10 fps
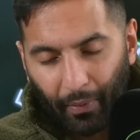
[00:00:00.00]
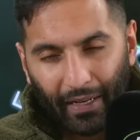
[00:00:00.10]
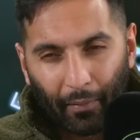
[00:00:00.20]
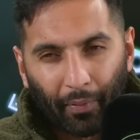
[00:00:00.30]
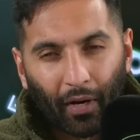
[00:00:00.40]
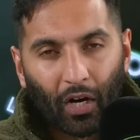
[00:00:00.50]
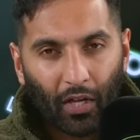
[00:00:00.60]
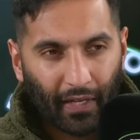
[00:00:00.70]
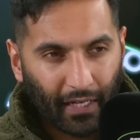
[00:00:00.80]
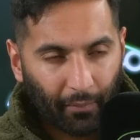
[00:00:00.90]
played a part of
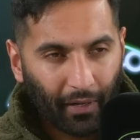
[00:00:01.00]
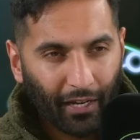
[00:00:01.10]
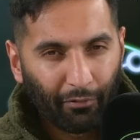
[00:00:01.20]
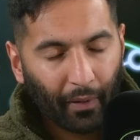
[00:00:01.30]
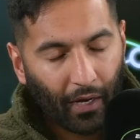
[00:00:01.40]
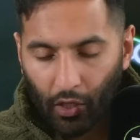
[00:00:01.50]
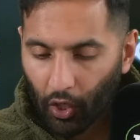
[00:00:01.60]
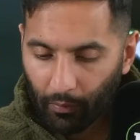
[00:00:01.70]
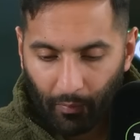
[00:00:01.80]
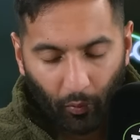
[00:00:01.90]
that game at left back. I can't
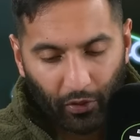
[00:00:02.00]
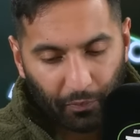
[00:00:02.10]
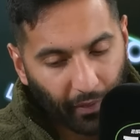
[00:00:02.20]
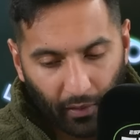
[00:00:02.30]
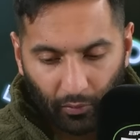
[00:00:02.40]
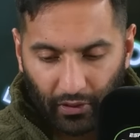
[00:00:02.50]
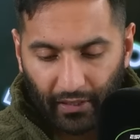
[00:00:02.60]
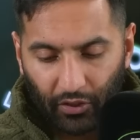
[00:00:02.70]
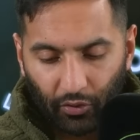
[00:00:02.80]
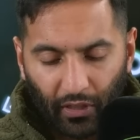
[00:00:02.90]
remember which part it was
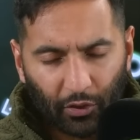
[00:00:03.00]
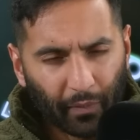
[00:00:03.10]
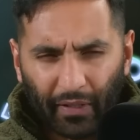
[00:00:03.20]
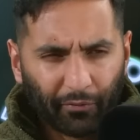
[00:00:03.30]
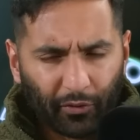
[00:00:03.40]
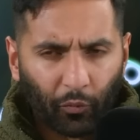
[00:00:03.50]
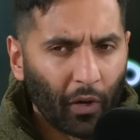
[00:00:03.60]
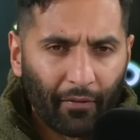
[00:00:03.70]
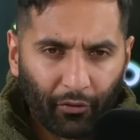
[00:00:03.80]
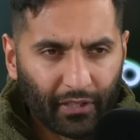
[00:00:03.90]
against Newcastle, but for
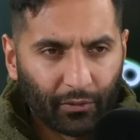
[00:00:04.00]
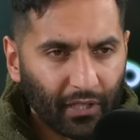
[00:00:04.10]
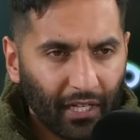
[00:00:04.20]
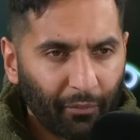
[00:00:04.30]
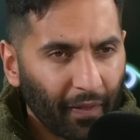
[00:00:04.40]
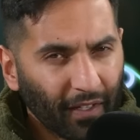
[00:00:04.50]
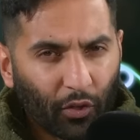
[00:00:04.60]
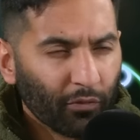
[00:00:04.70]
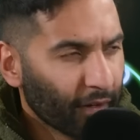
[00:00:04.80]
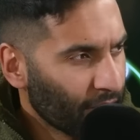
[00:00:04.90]
whatever reason, it was at left back. I think
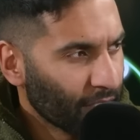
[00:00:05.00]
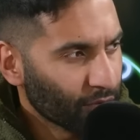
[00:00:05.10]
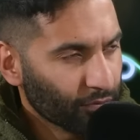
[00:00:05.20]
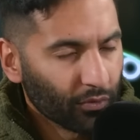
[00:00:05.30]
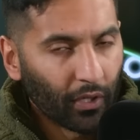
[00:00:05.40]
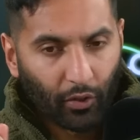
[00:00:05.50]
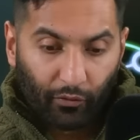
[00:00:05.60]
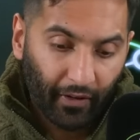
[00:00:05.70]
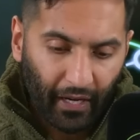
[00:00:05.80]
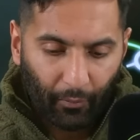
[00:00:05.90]

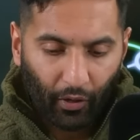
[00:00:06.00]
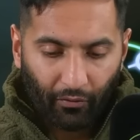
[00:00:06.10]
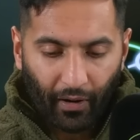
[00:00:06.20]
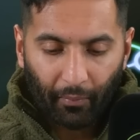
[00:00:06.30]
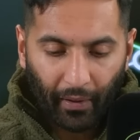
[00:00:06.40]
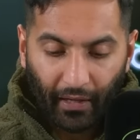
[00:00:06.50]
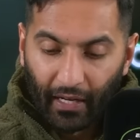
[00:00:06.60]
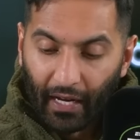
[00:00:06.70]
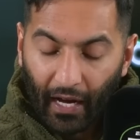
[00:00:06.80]
Kufa came on at right back.